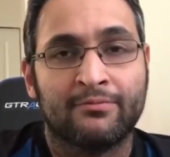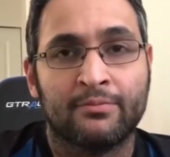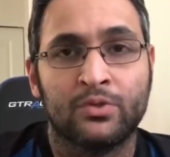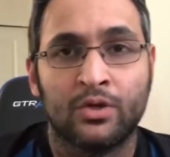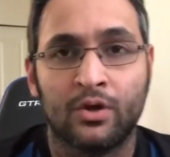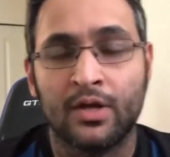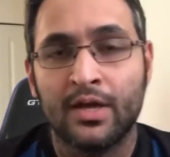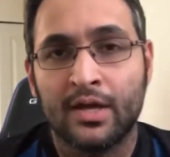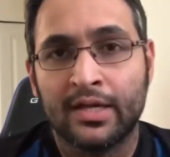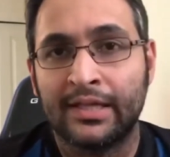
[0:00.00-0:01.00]
De Jong.
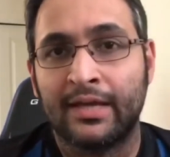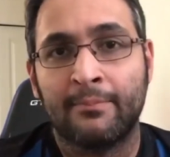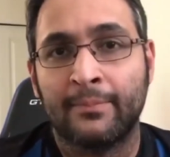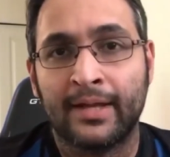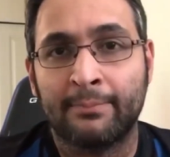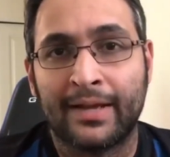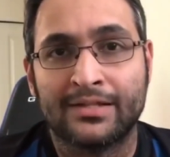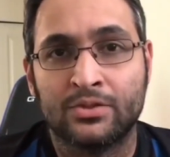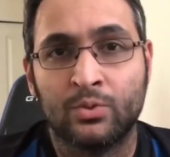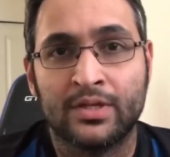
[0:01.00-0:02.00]
He let him get
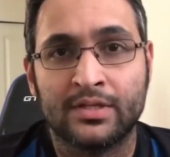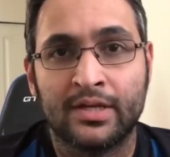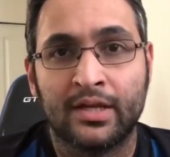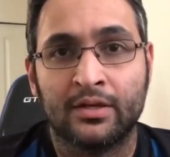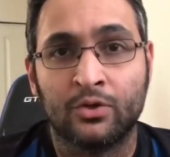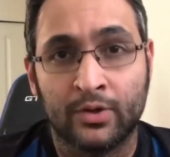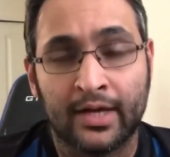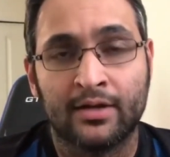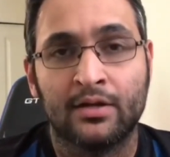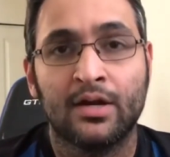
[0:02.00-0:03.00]
past too easily, and a good
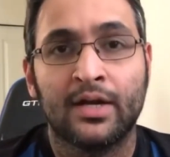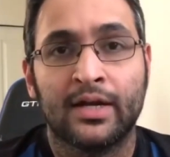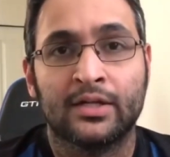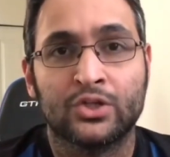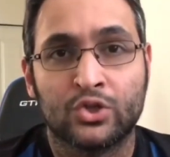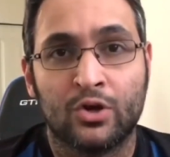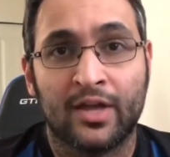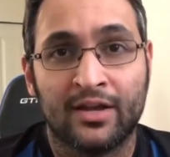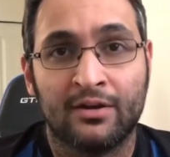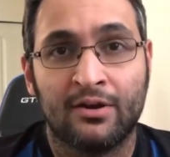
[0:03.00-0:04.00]
header and a strong
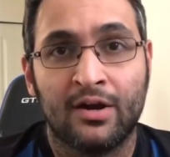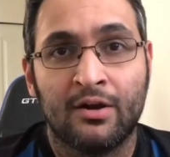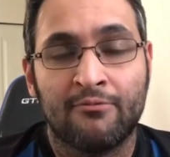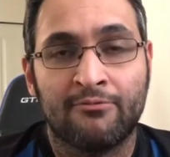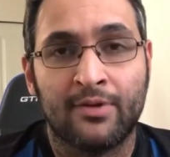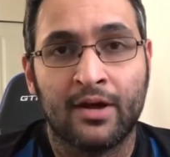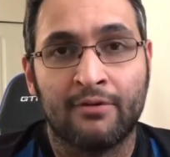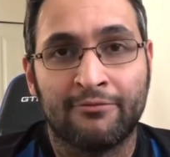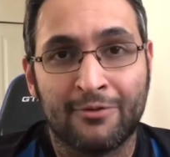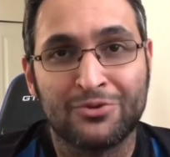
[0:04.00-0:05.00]
header
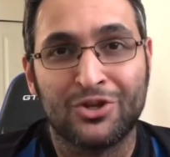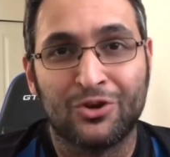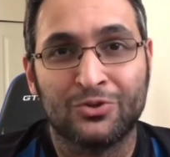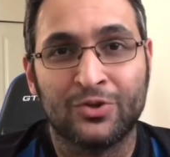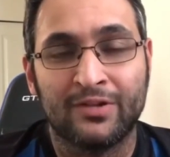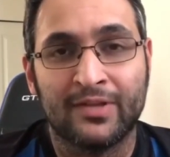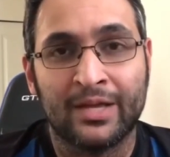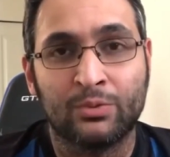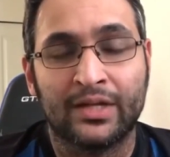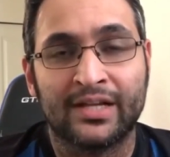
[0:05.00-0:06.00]
from De Jong to
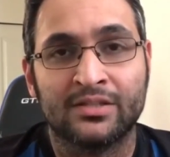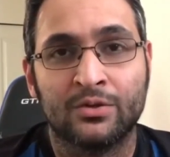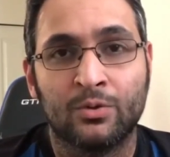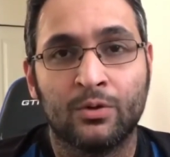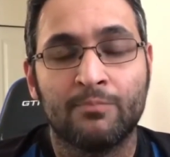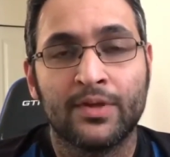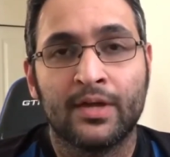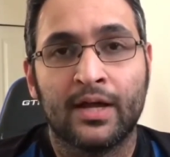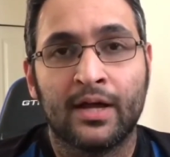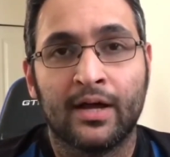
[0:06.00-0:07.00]
equalize the goal.
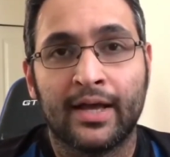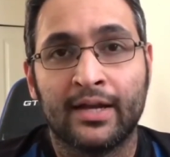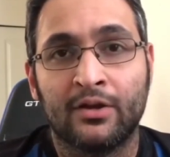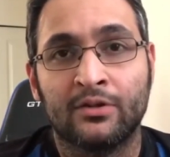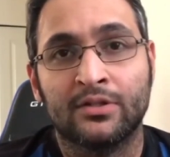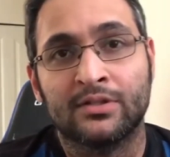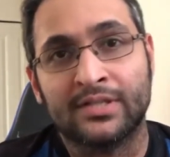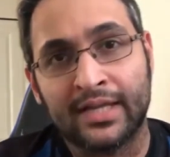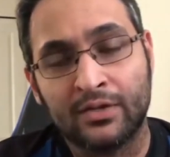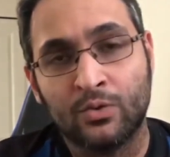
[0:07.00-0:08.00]
And on the
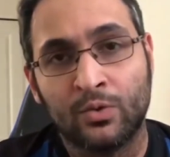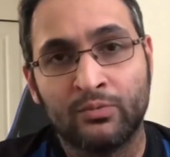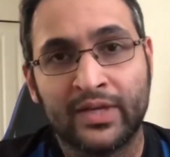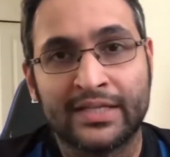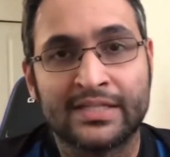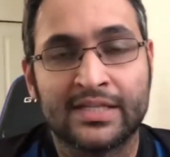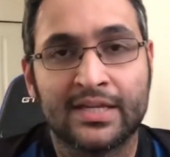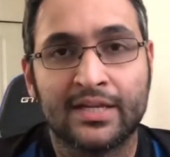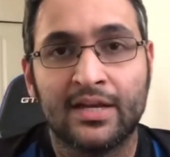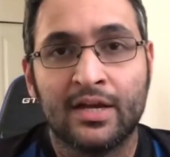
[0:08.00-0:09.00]
second goal we
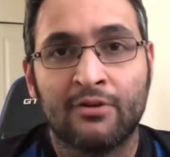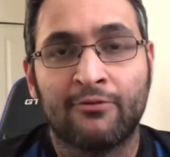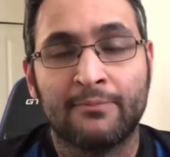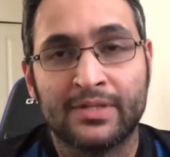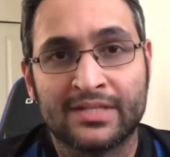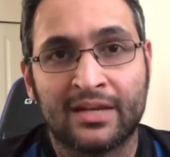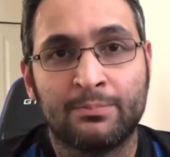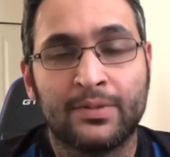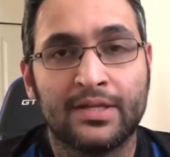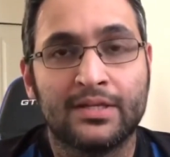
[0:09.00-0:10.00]
conceded from the set
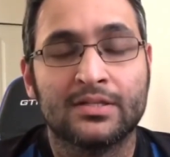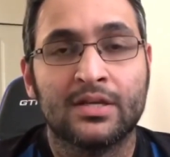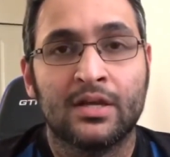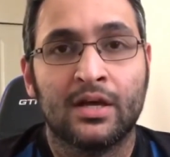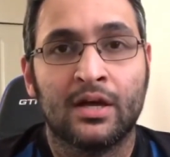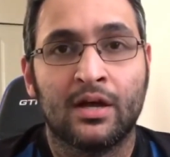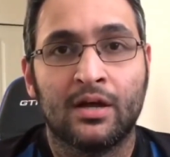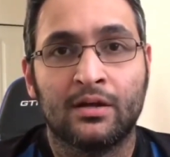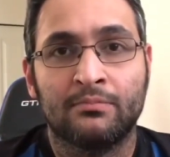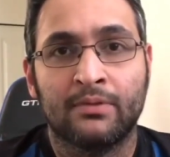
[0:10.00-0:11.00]
piece
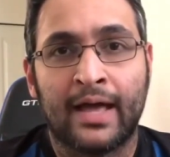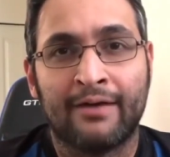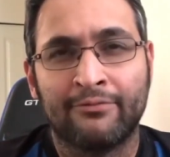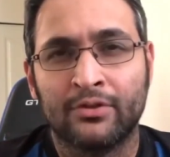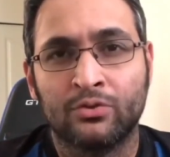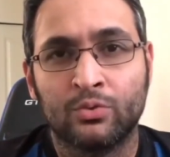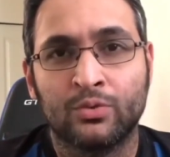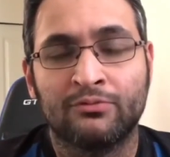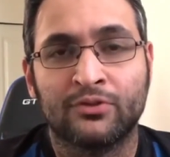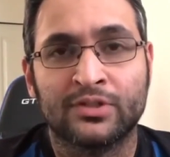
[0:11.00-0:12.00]
halfway through
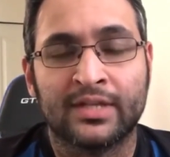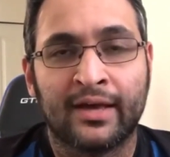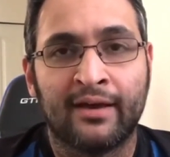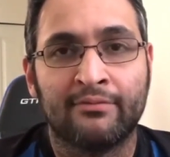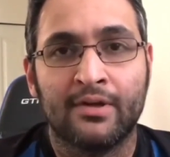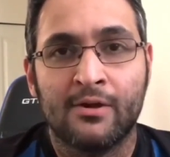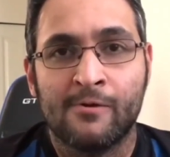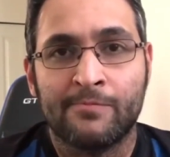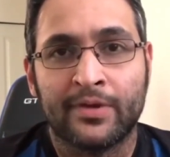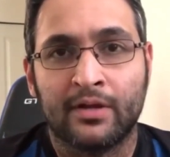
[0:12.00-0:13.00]
the first half,
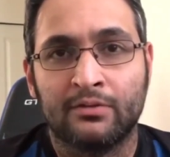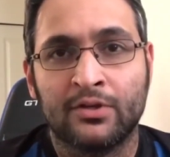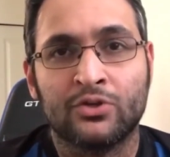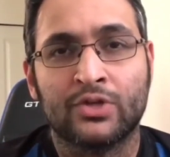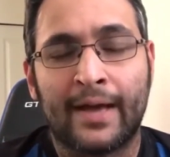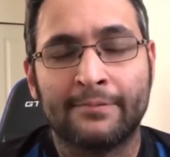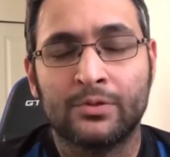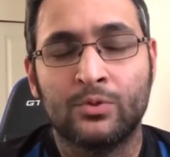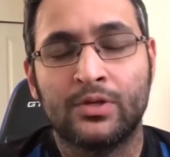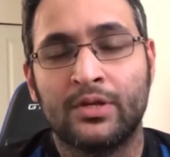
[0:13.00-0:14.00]
there's
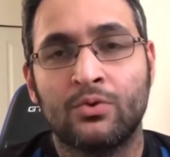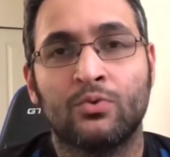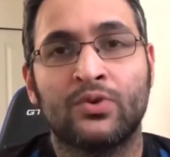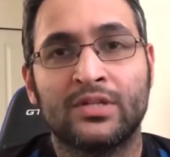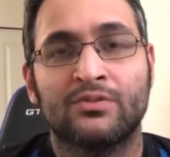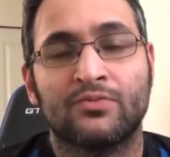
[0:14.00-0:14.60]
absolutely no reason for